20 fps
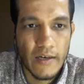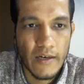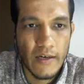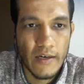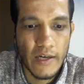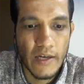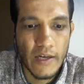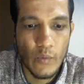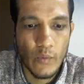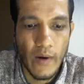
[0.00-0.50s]

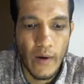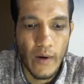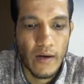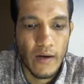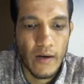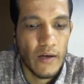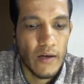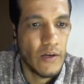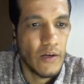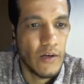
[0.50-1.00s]
D1.
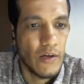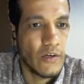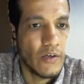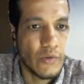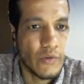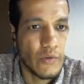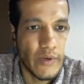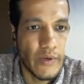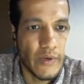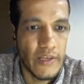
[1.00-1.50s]

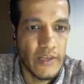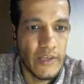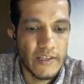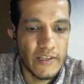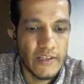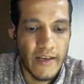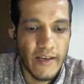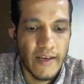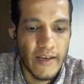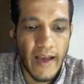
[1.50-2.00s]
So in
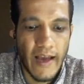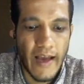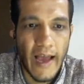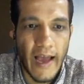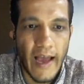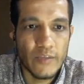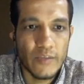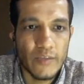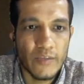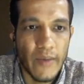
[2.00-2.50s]
this
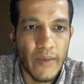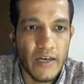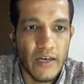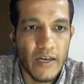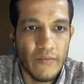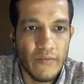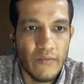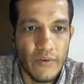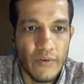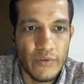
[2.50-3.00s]
aspect,
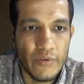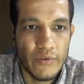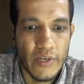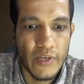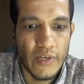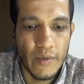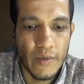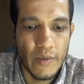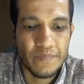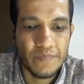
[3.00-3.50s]
if you
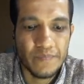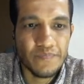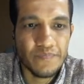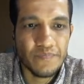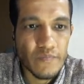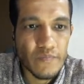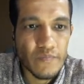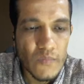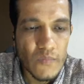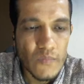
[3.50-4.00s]
see
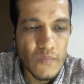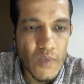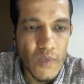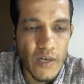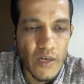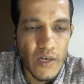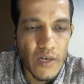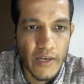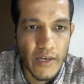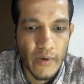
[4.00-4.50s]

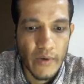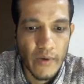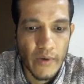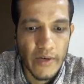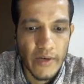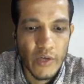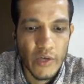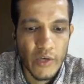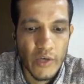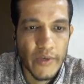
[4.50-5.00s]

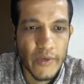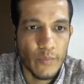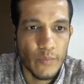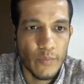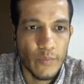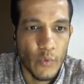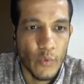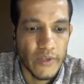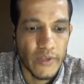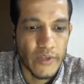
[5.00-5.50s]
D2 is
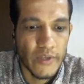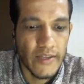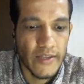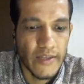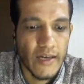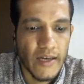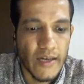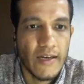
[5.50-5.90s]
more than the